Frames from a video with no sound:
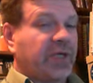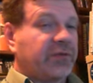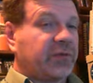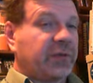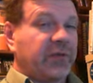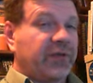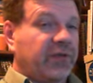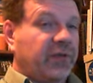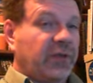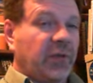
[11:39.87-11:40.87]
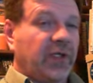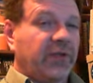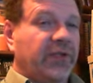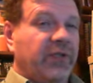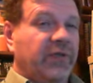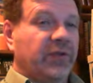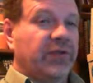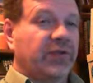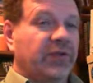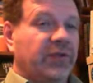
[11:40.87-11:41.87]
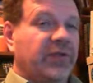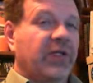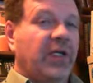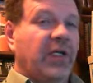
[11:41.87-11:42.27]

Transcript: experience doing qualitative research.